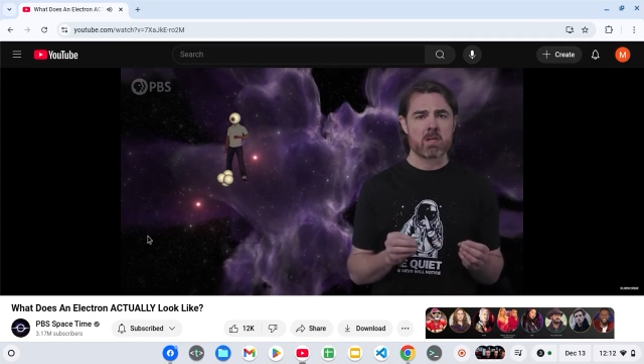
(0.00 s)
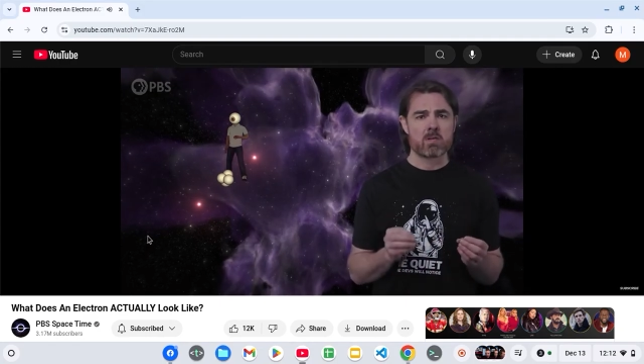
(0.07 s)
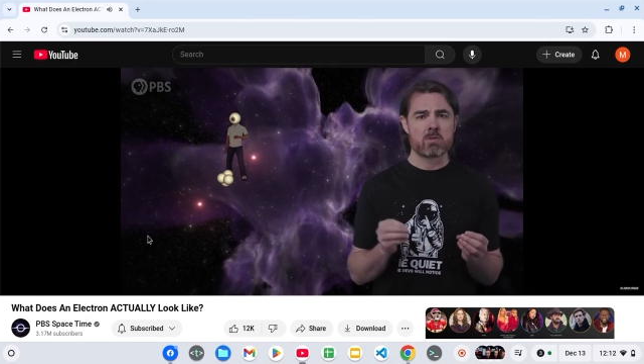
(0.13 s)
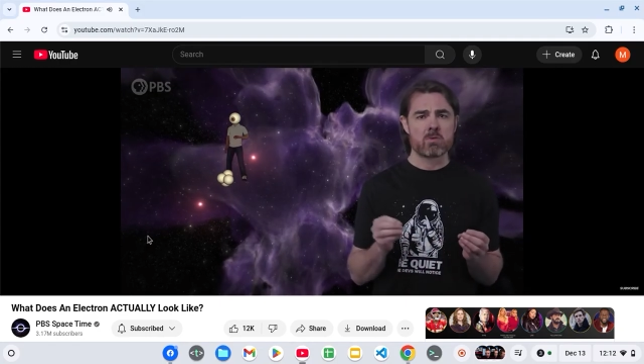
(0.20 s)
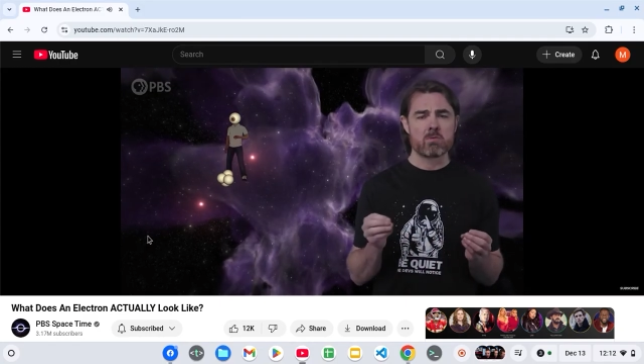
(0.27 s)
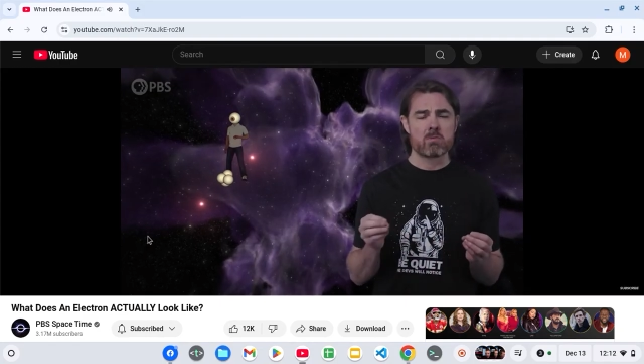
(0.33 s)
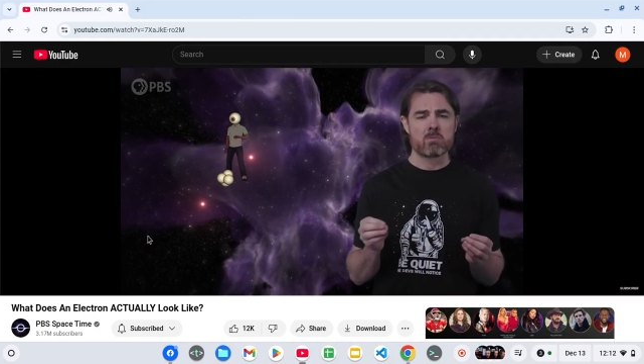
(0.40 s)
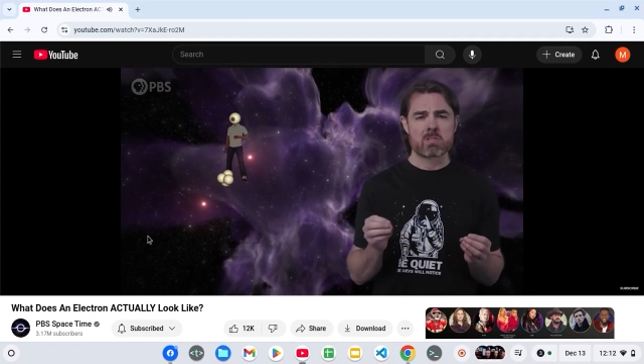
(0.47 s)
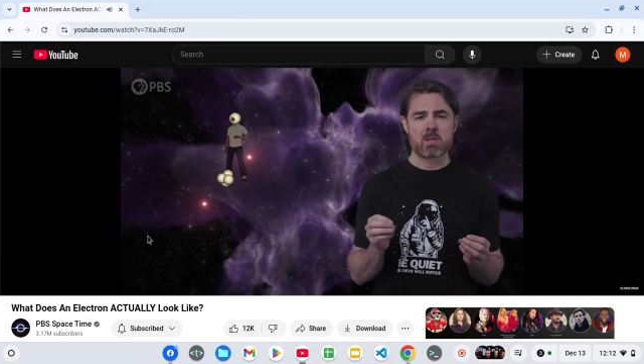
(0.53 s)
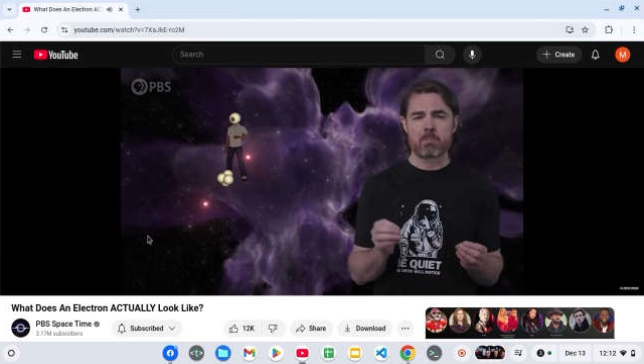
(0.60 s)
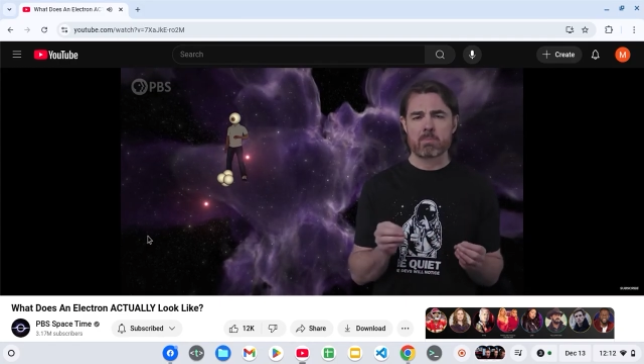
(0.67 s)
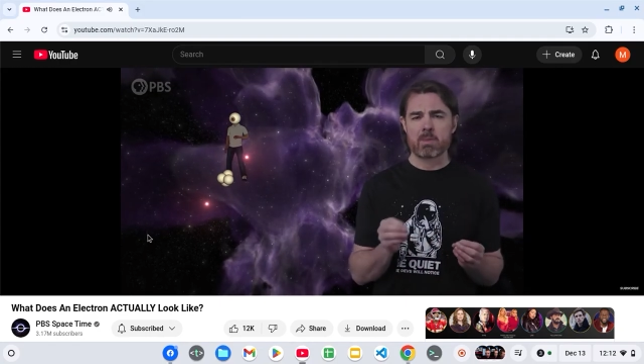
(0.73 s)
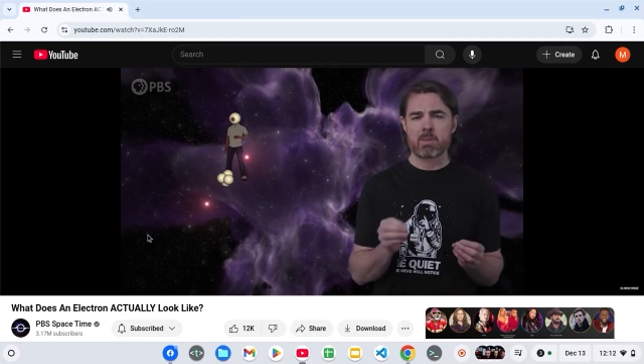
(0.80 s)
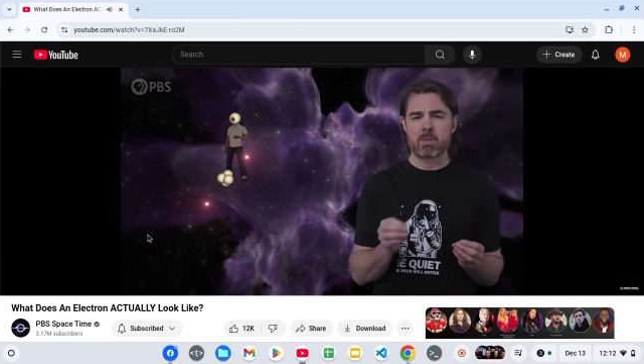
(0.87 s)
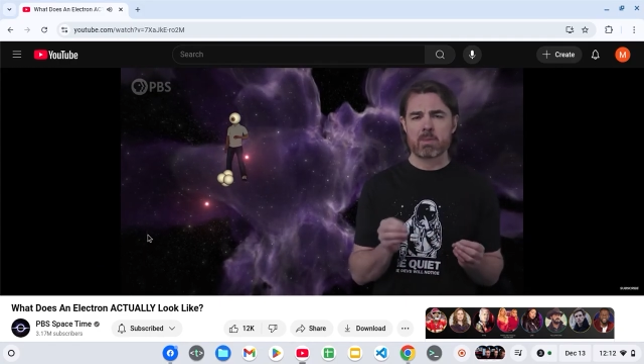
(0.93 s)
to
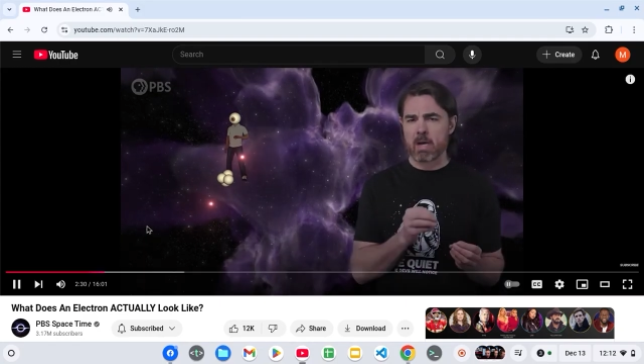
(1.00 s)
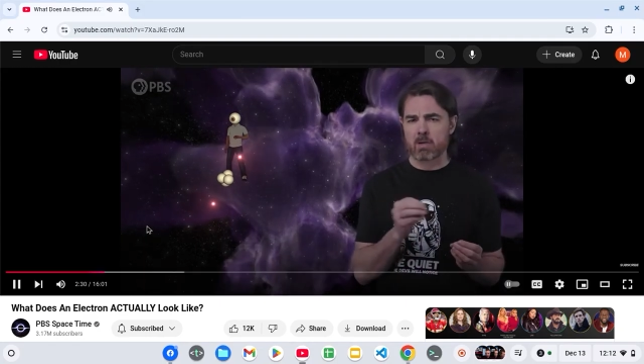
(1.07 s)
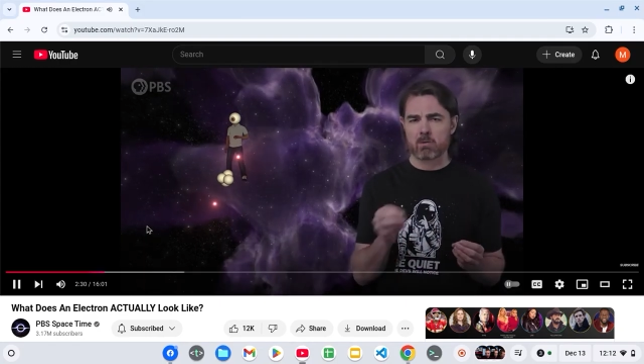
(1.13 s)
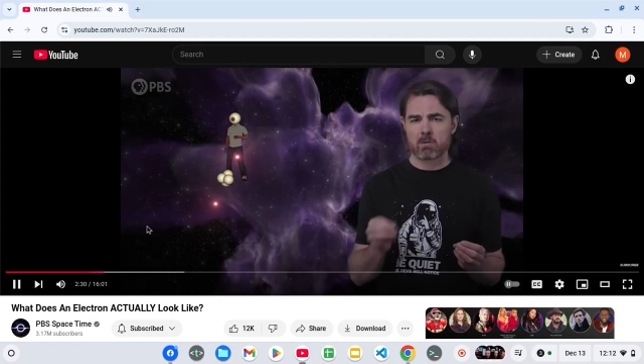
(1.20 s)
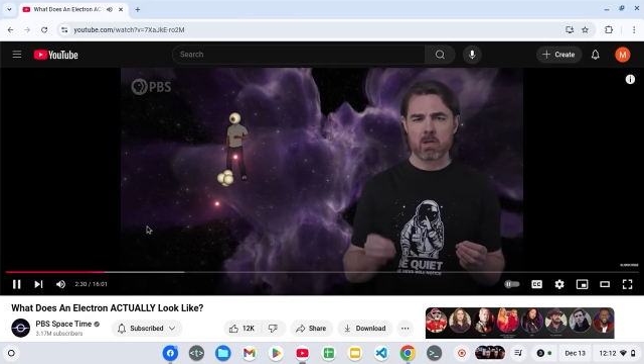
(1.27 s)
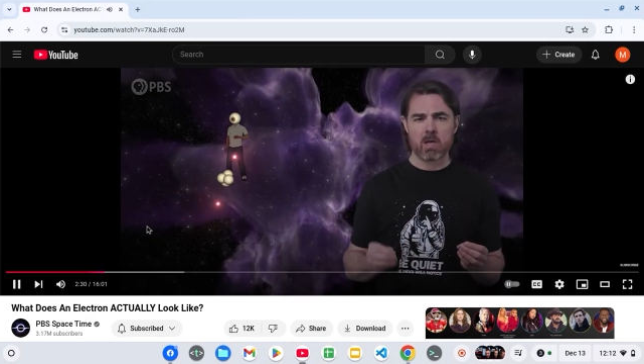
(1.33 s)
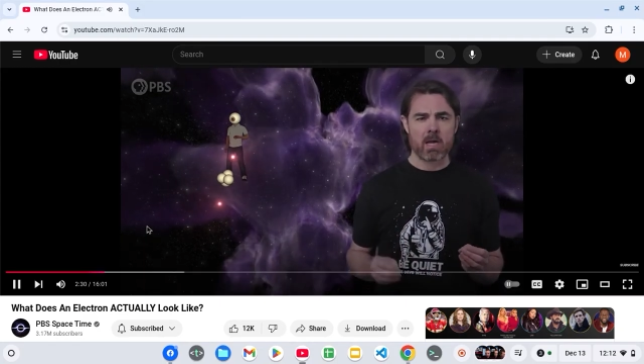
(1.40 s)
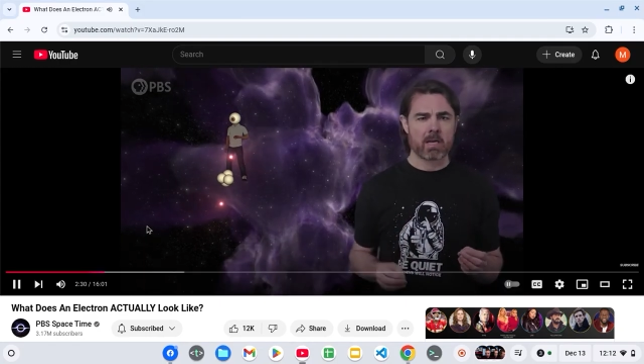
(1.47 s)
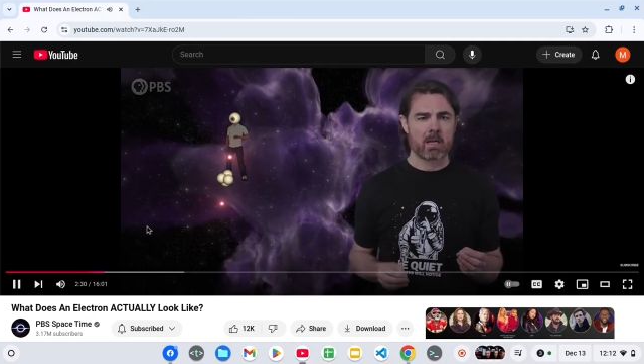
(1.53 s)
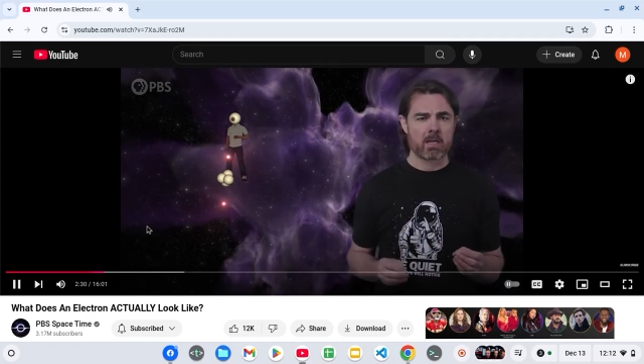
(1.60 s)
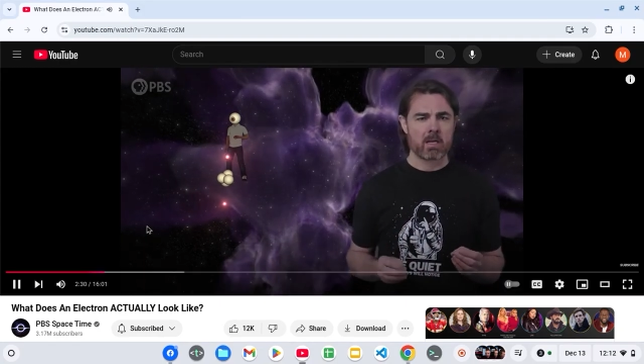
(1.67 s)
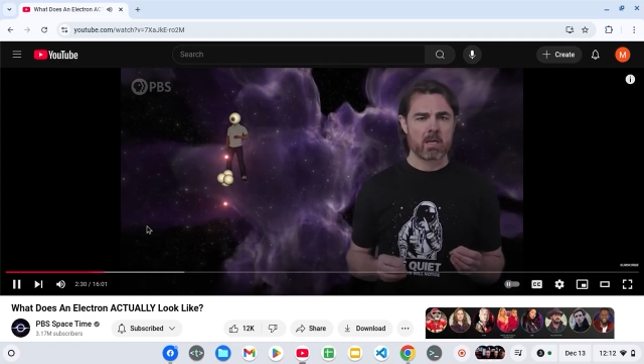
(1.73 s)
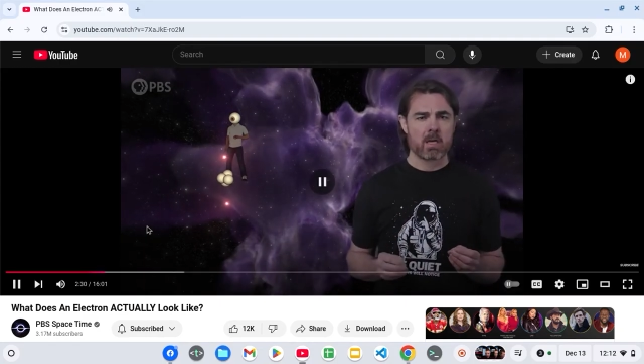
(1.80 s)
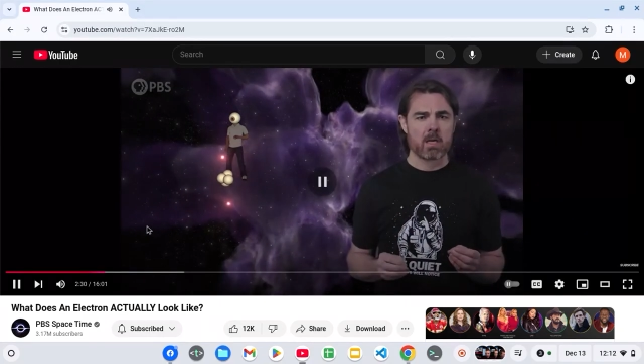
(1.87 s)
something particle-like.